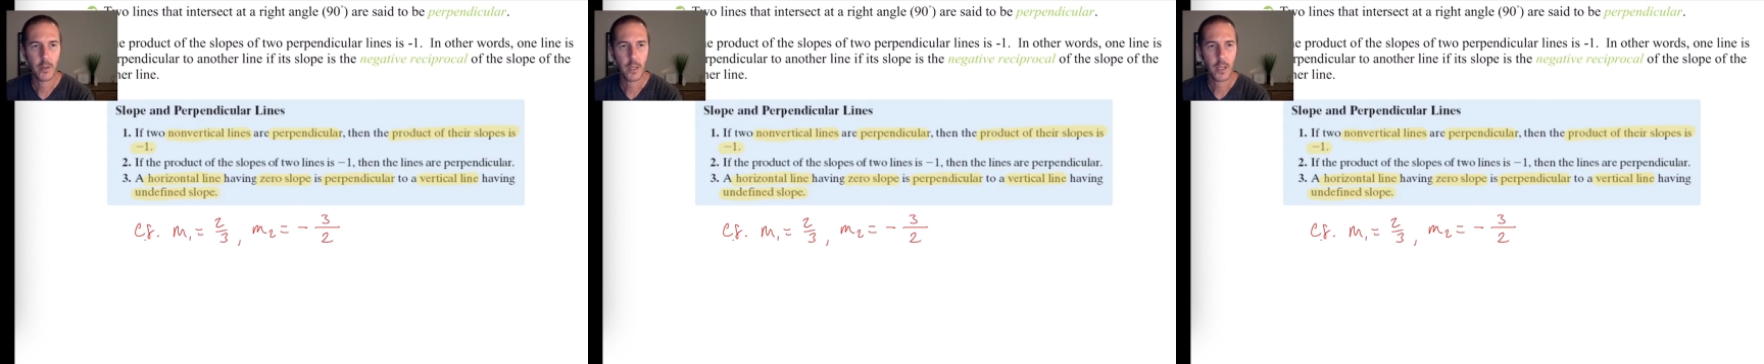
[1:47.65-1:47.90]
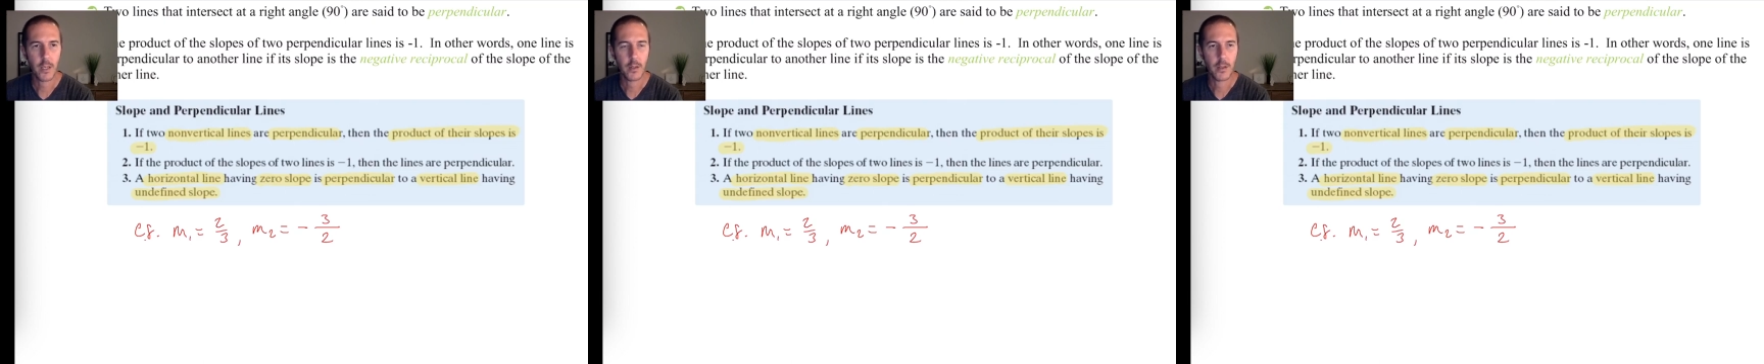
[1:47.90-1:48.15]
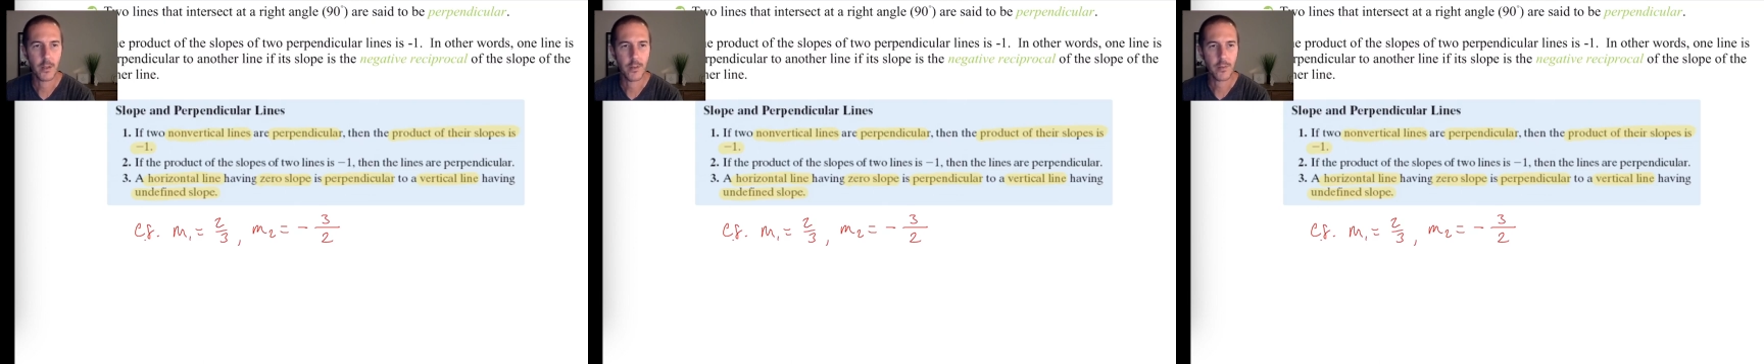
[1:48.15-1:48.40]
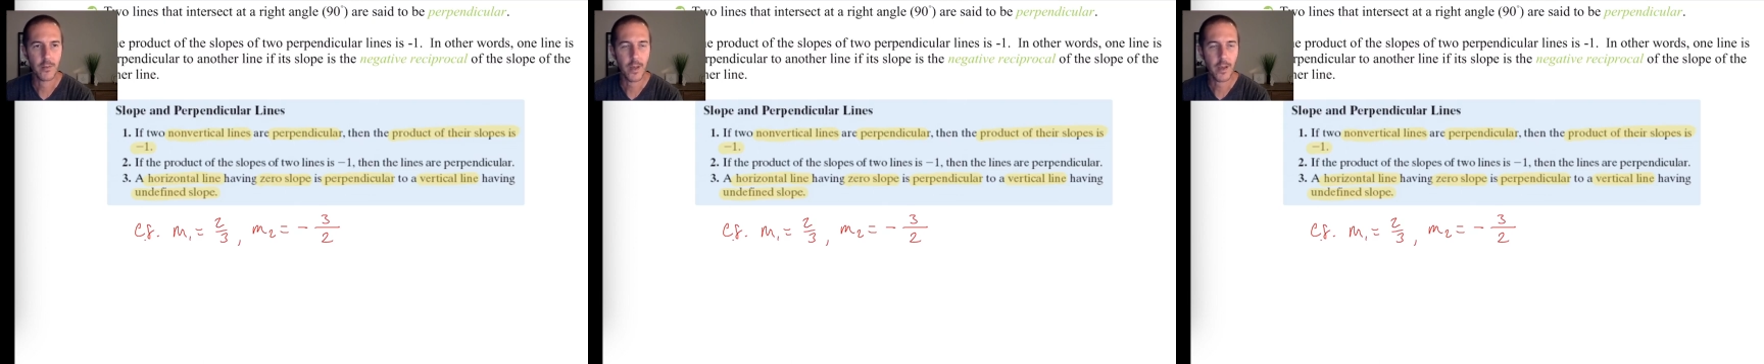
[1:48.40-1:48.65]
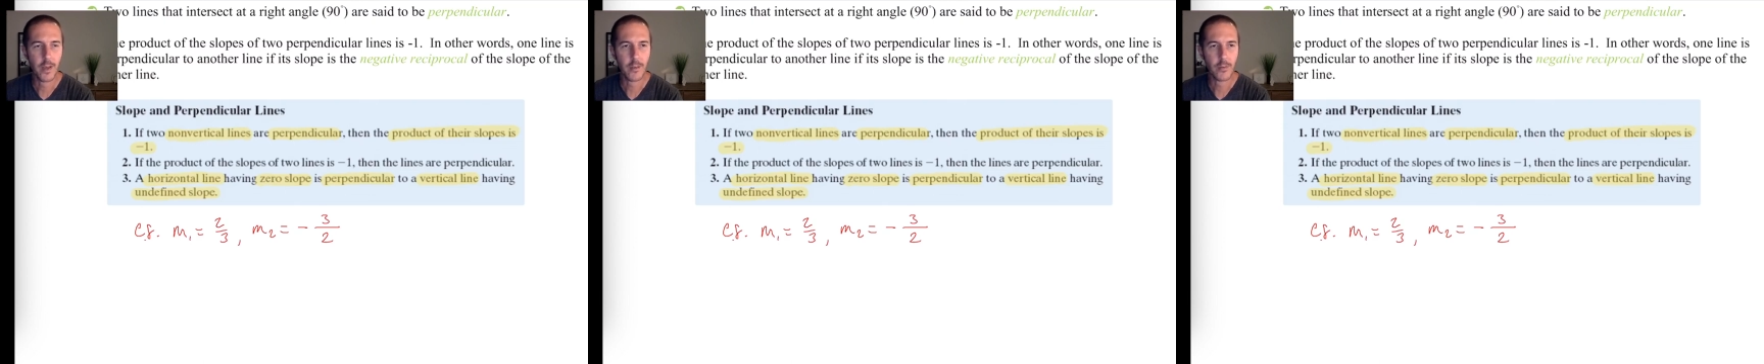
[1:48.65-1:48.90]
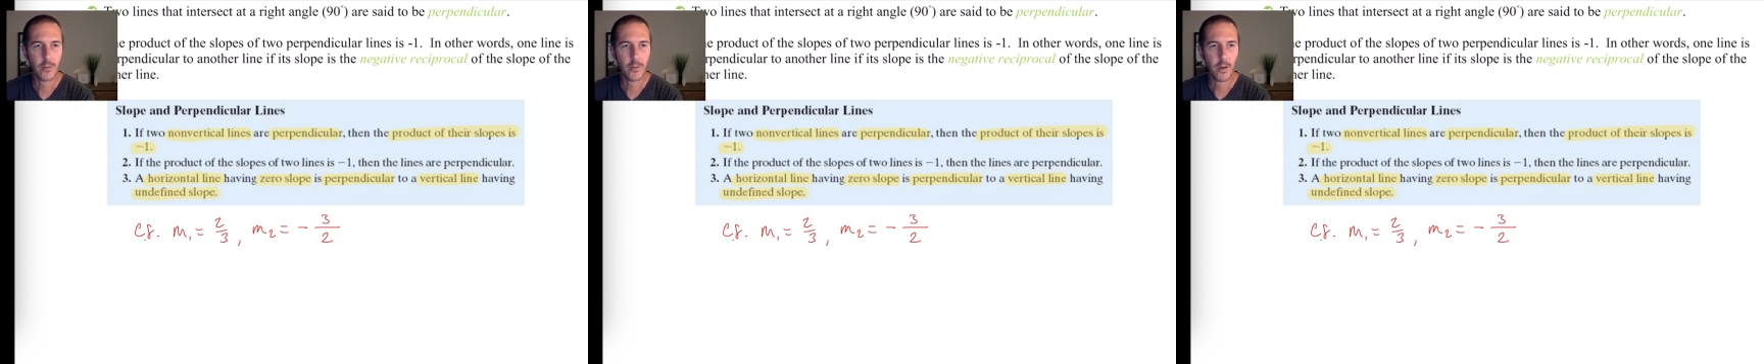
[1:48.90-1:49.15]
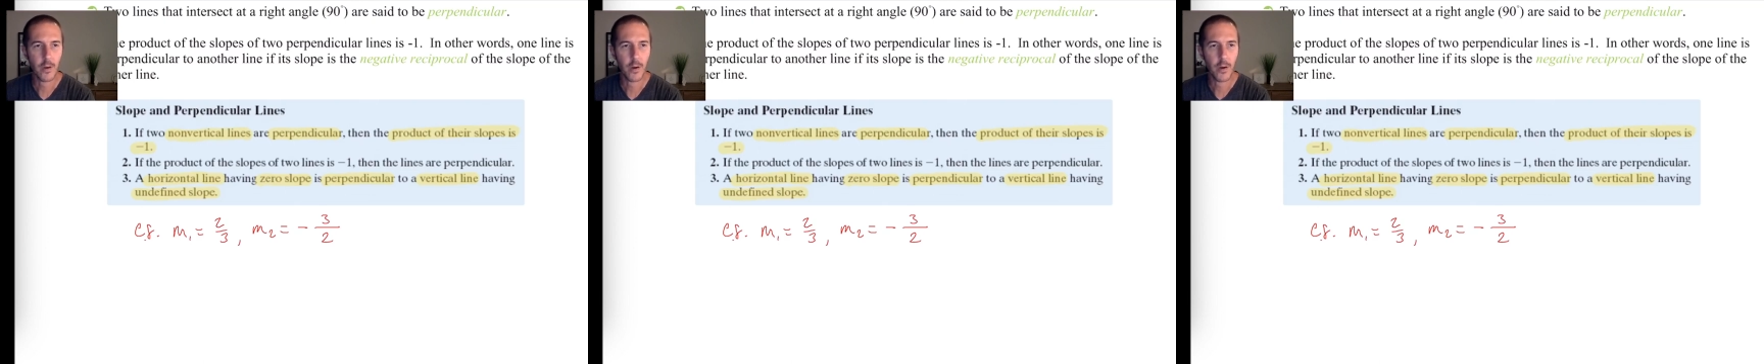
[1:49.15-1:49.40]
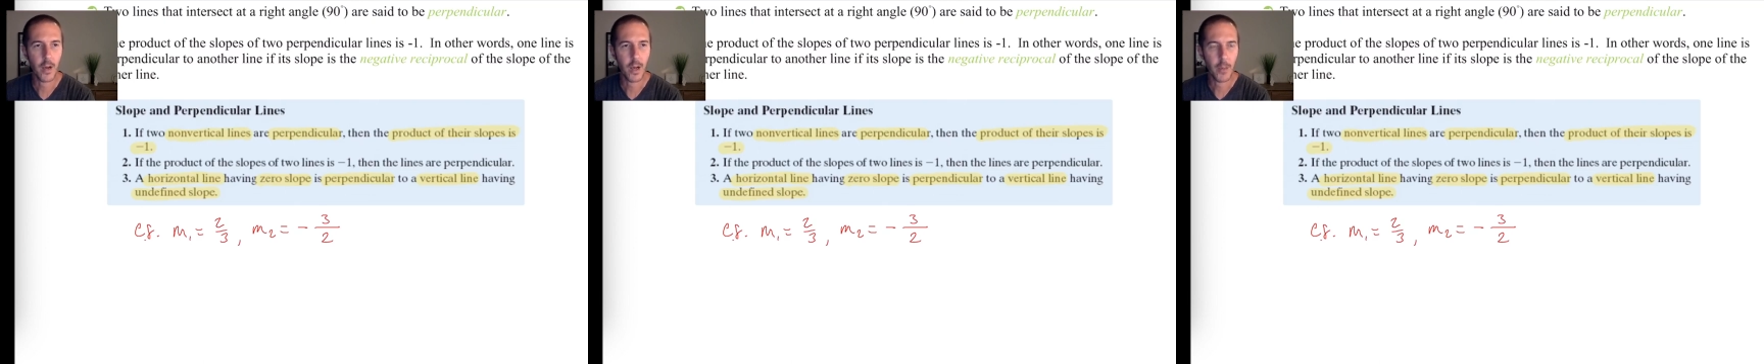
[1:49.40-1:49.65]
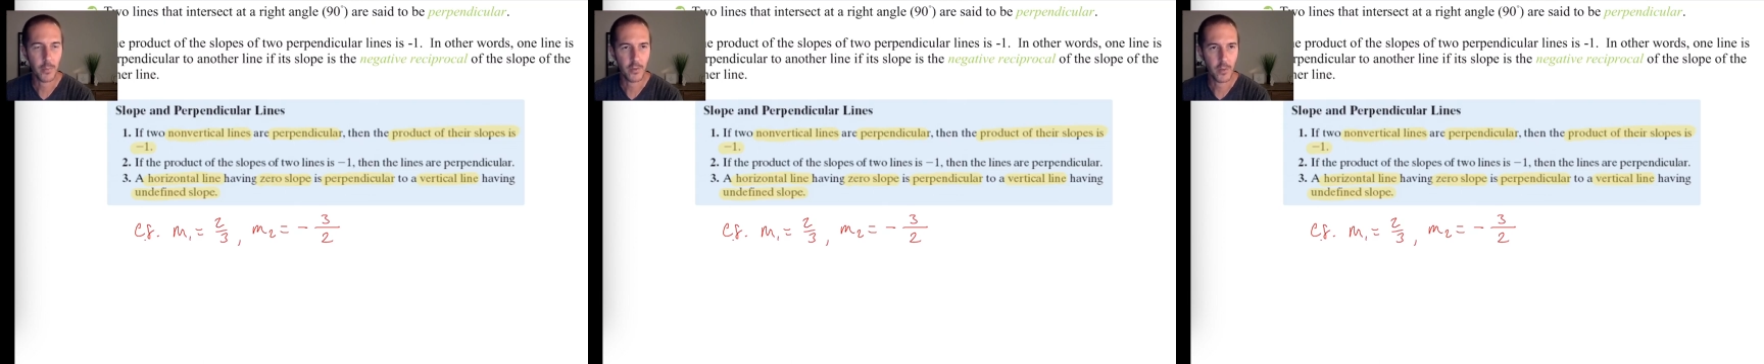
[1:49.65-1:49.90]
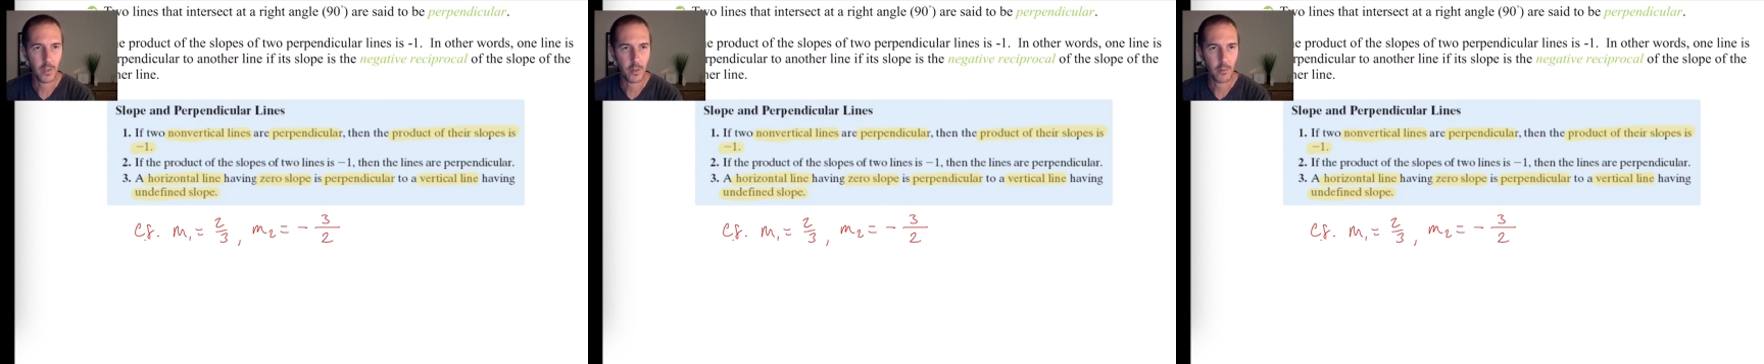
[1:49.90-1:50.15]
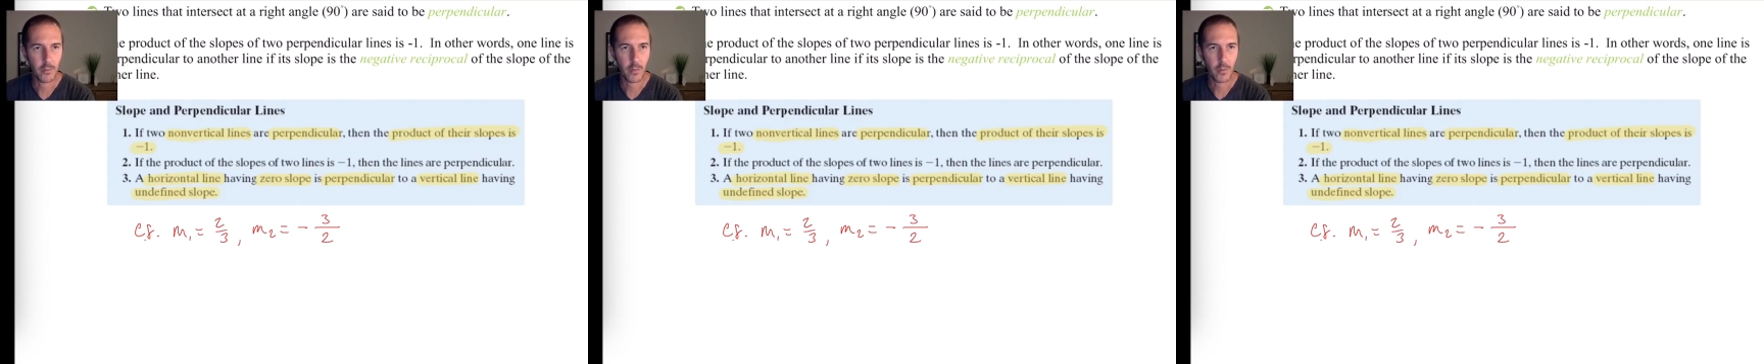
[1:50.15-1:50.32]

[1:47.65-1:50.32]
and the signs are opposite.